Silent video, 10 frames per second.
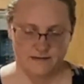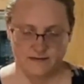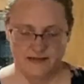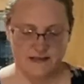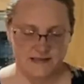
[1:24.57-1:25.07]

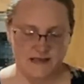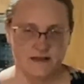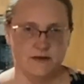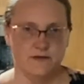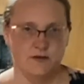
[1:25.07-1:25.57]
the inside
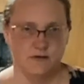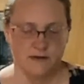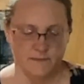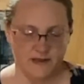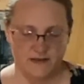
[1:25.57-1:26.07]
though, the
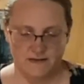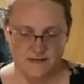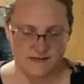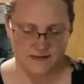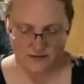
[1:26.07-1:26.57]
crumb
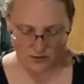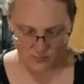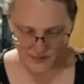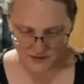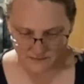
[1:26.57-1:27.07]
is
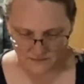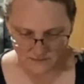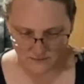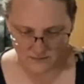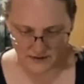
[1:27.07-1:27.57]
open
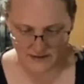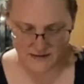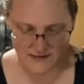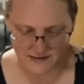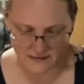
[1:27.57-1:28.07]
like
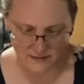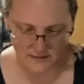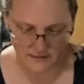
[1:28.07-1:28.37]
this,